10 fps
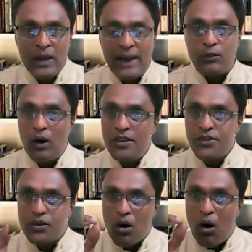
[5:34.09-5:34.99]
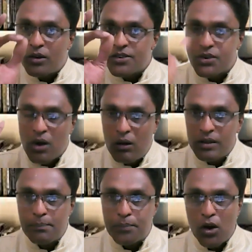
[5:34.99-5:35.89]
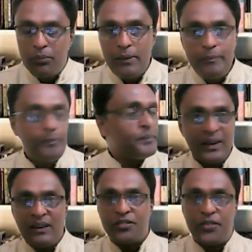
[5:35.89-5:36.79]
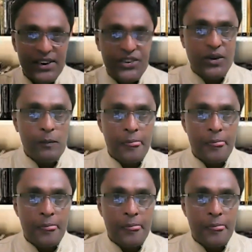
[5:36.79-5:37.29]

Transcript: and once you know how to solve the problem, finished.